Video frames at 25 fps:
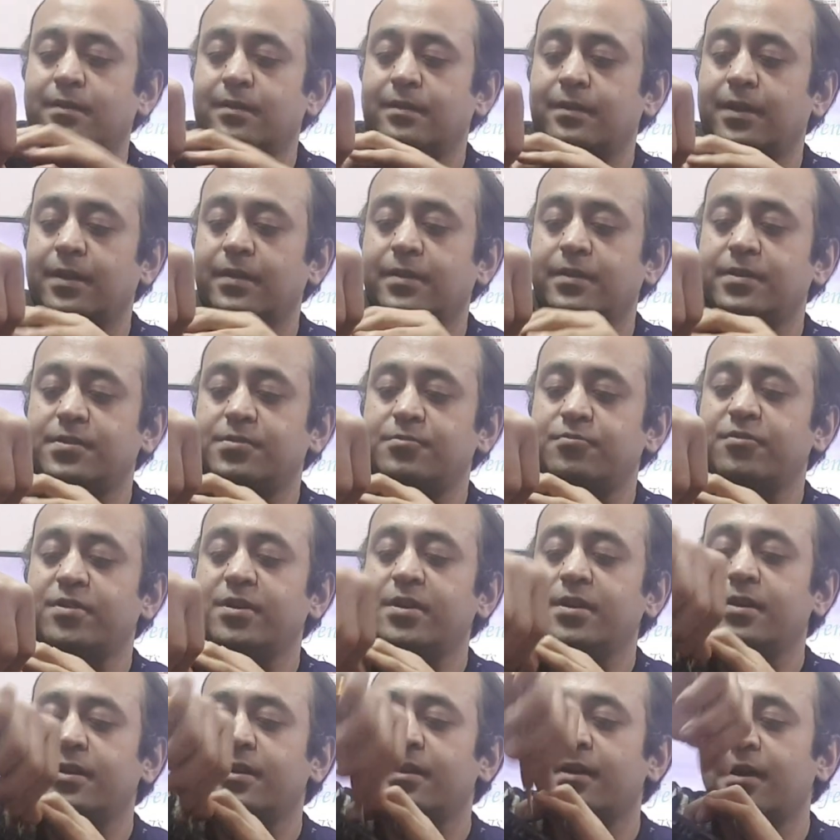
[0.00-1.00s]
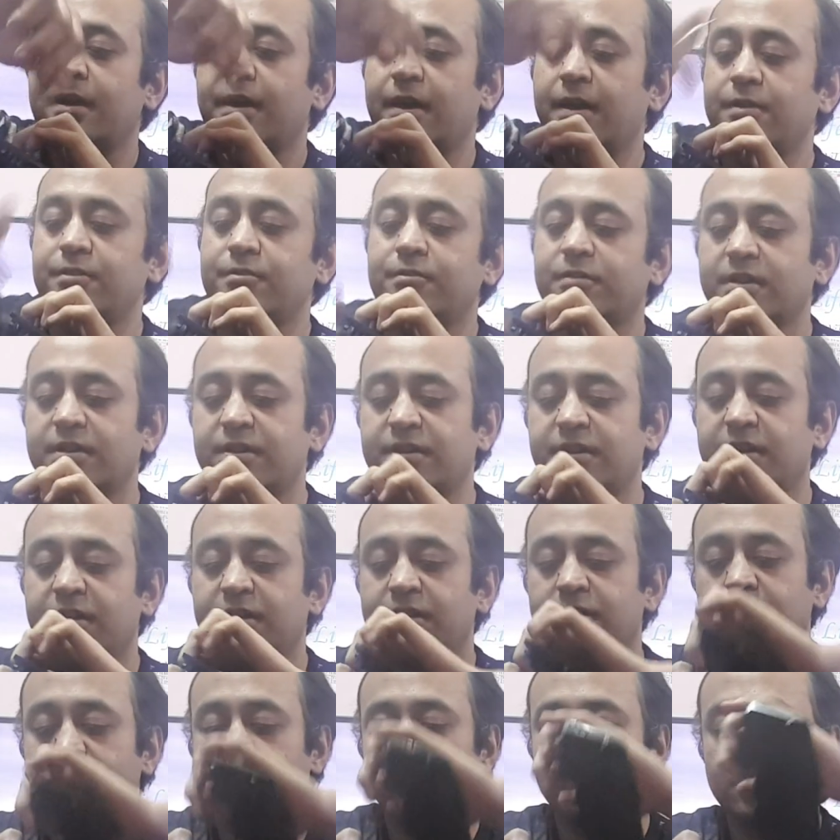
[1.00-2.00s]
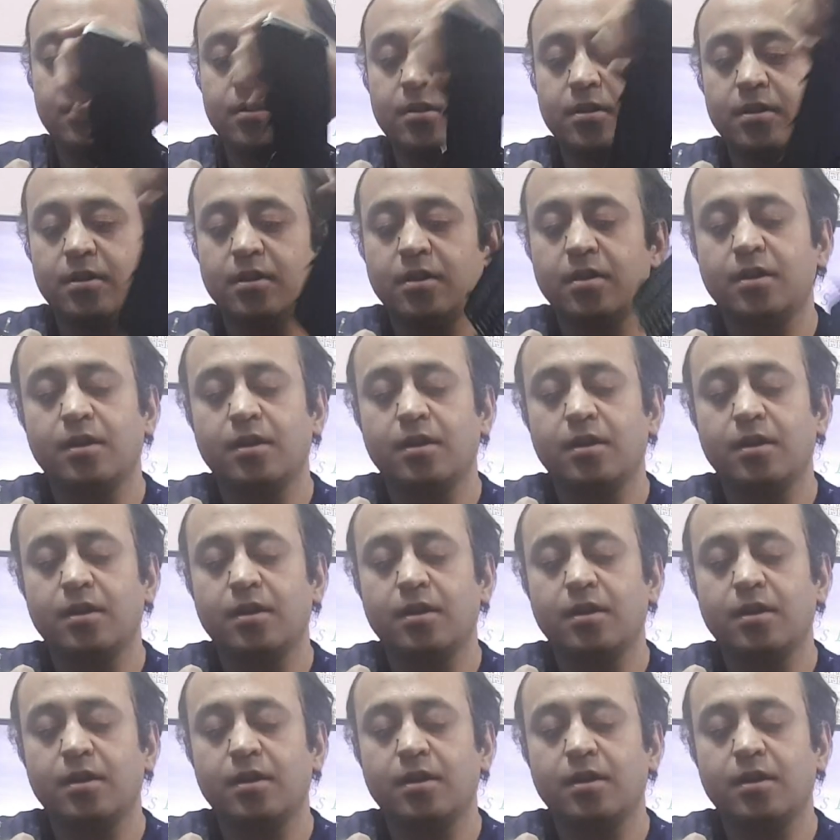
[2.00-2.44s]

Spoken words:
Like this way, and you can take it out.